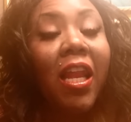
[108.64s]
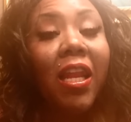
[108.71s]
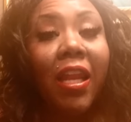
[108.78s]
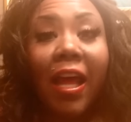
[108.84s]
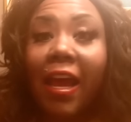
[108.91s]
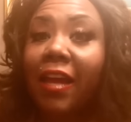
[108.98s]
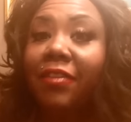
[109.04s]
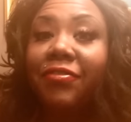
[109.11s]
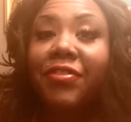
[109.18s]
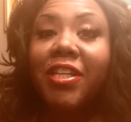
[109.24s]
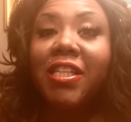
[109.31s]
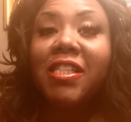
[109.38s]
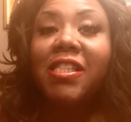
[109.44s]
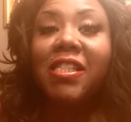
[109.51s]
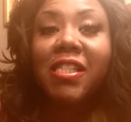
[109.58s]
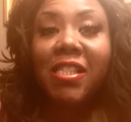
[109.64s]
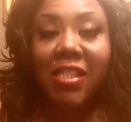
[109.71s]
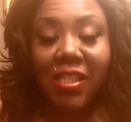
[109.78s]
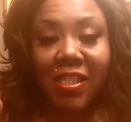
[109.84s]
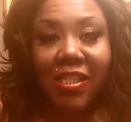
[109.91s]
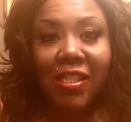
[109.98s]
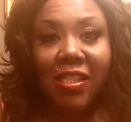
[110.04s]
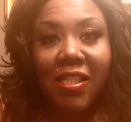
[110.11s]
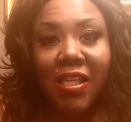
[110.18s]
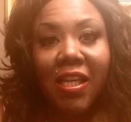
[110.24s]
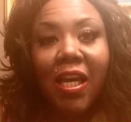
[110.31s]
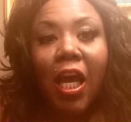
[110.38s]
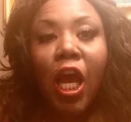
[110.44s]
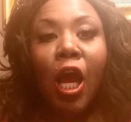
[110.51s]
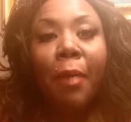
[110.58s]
Life is good.
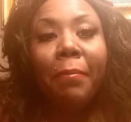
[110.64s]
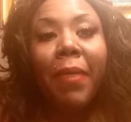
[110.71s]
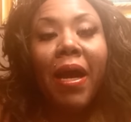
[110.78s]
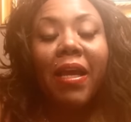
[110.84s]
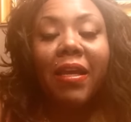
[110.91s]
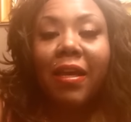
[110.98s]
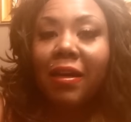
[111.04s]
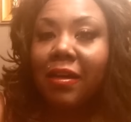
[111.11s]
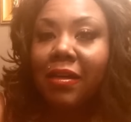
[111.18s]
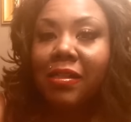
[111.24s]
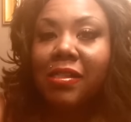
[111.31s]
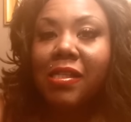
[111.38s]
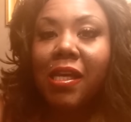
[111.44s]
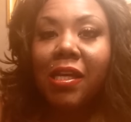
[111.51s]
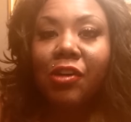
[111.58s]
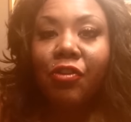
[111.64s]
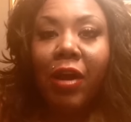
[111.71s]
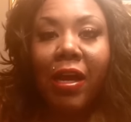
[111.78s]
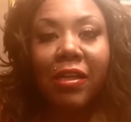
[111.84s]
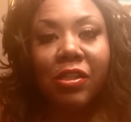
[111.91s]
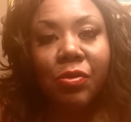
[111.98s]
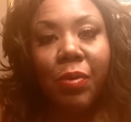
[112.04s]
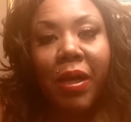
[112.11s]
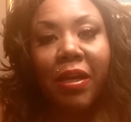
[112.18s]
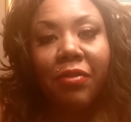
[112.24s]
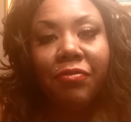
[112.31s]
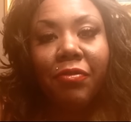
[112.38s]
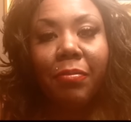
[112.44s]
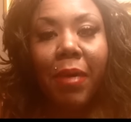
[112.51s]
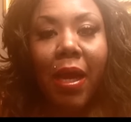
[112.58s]
My youngest son
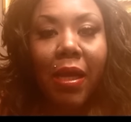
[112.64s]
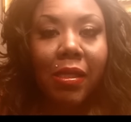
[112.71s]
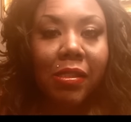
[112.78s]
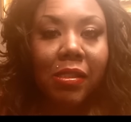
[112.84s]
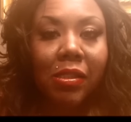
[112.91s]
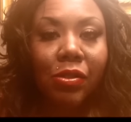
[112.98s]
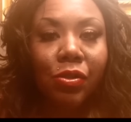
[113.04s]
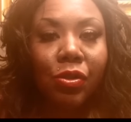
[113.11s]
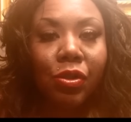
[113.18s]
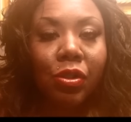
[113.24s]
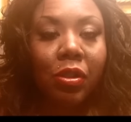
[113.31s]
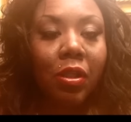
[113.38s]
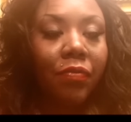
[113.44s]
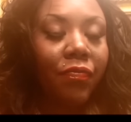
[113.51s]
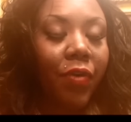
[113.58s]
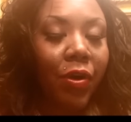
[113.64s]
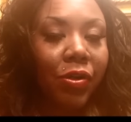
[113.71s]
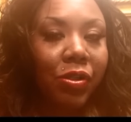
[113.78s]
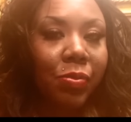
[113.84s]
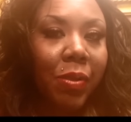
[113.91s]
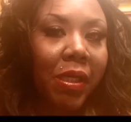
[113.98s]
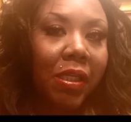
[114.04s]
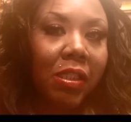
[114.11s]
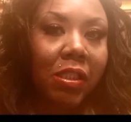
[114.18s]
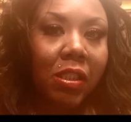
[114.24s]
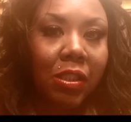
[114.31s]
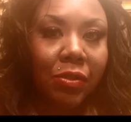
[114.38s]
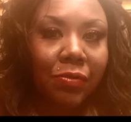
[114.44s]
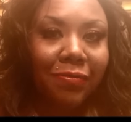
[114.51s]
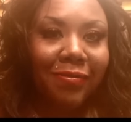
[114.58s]
graduated from high school the first week of
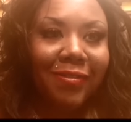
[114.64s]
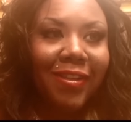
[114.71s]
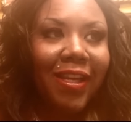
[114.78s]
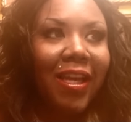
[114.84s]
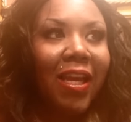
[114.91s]
June.